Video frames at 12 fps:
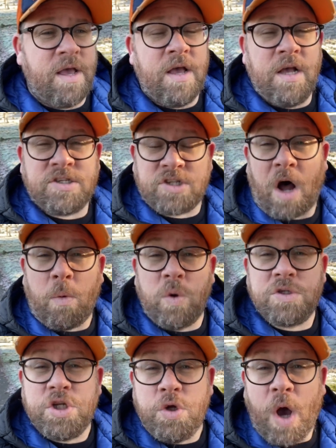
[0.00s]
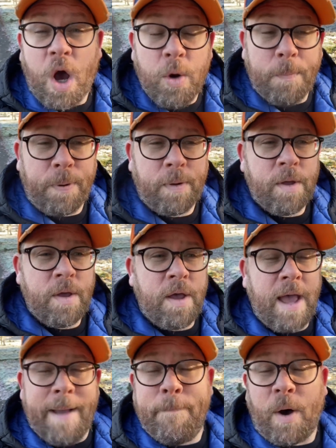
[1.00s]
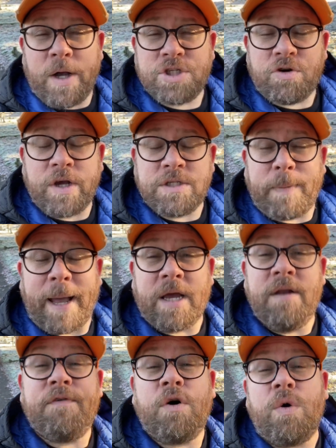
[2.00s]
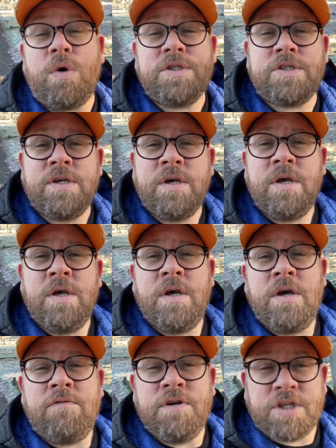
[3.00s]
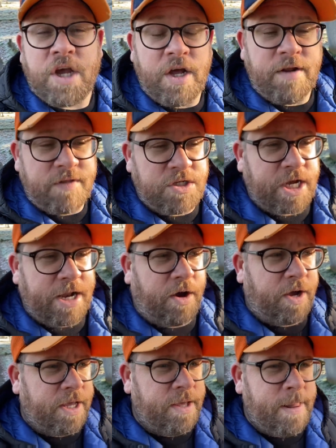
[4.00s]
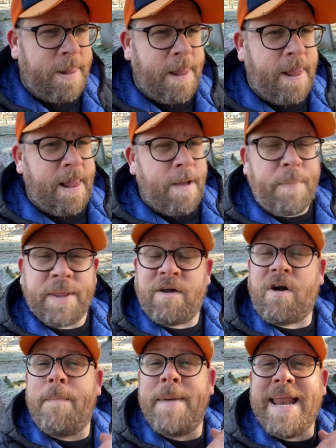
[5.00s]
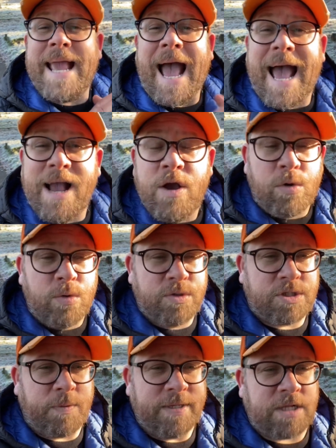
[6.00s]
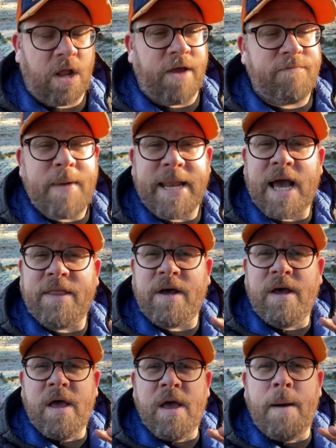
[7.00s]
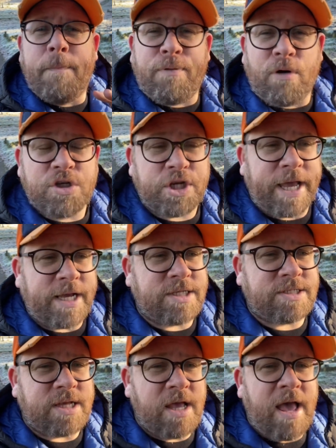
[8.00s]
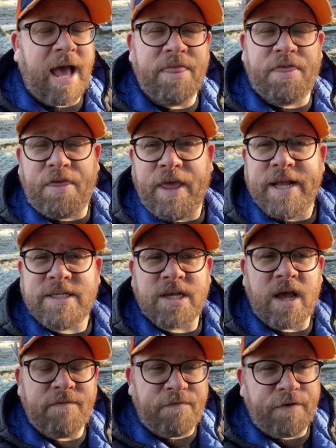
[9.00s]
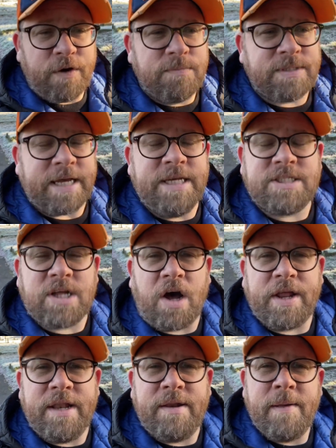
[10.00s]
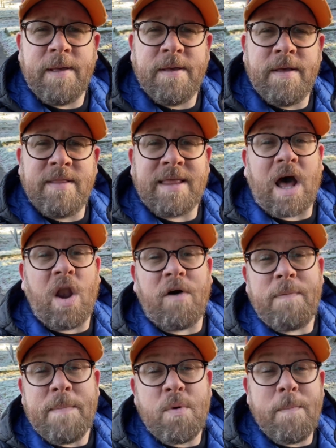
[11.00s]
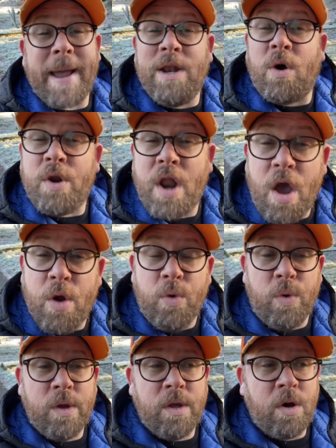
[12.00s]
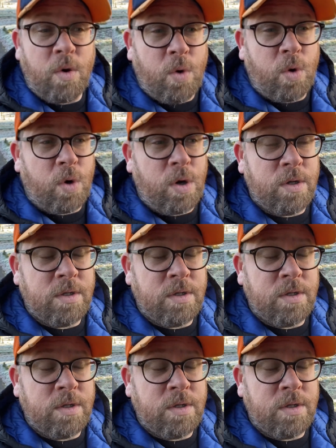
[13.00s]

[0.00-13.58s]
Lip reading: Star Wars A New Hope, Empire Strikes Back, and of course, Return of the Jedi. But there are many angles to his life, many other projects and theatre and films that he starred in that a lot of people may not know or